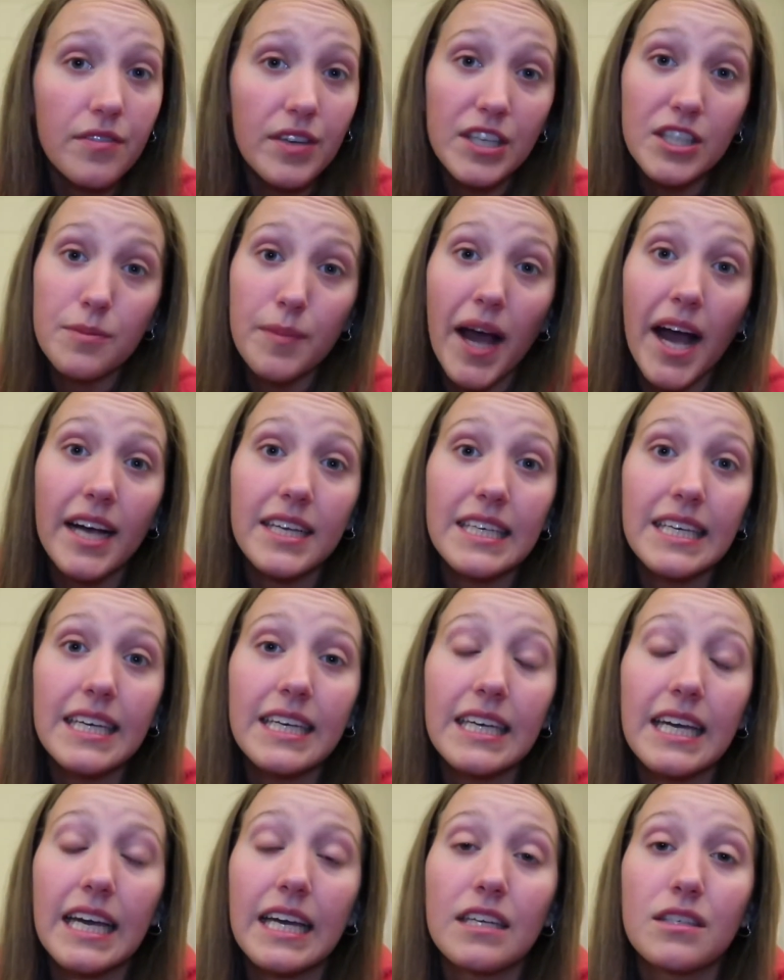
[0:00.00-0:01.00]
finish
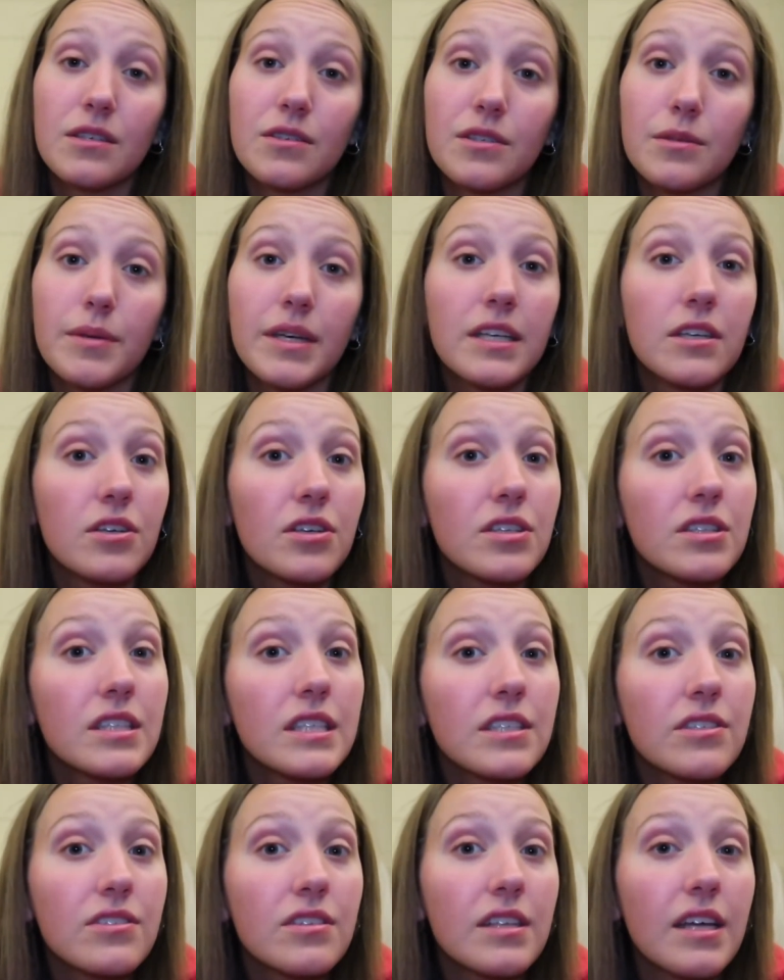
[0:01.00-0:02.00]
packing and go to bed
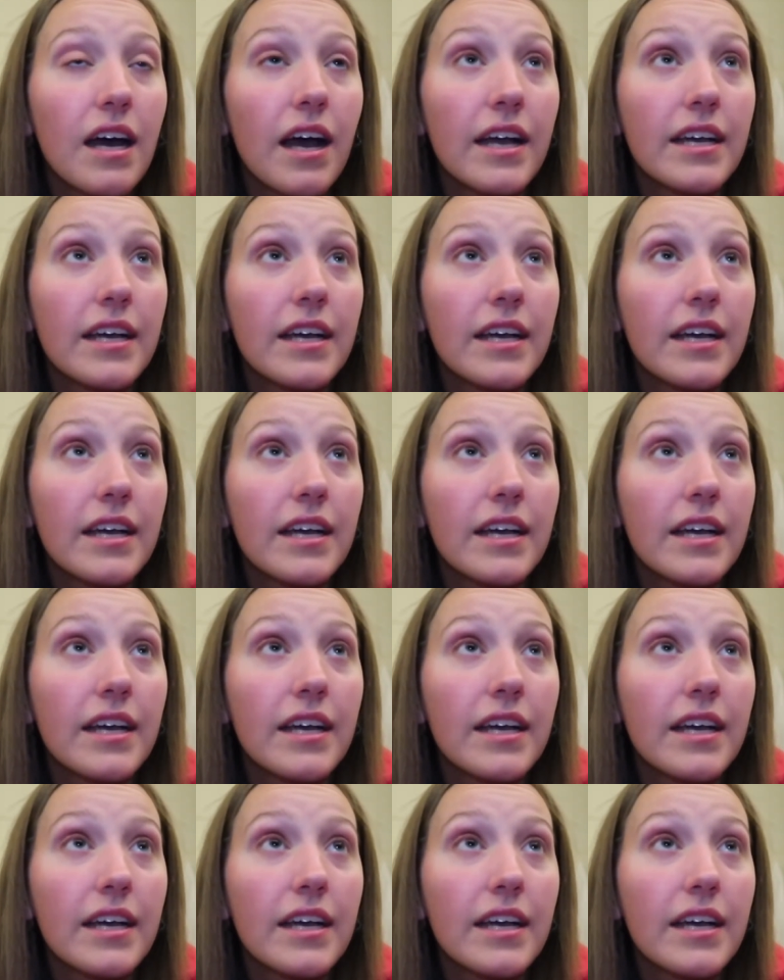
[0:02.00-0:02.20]
early so that